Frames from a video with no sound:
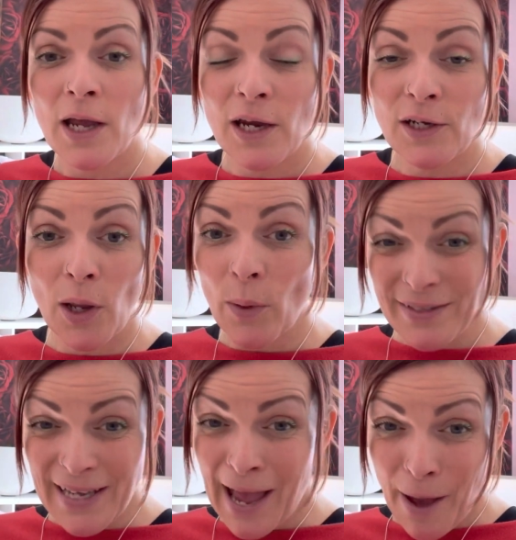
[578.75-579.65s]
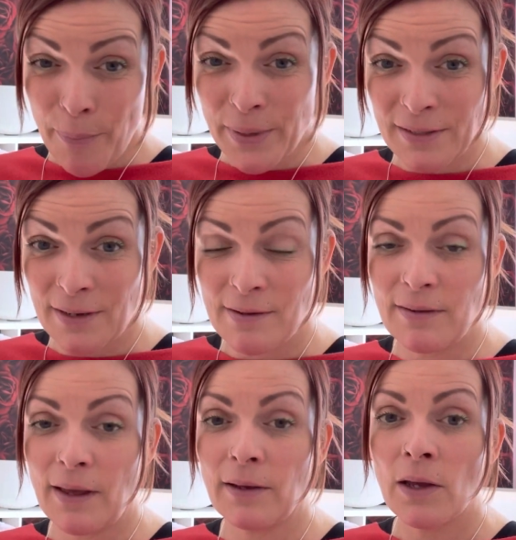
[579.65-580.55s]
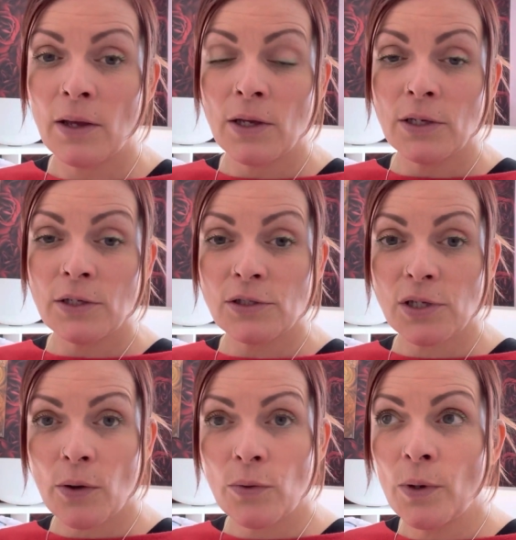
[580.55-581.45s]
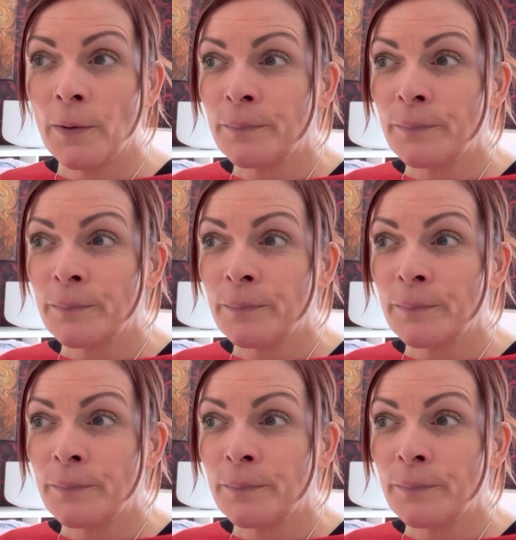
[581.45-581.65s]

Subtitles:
you know, as happy as anything. So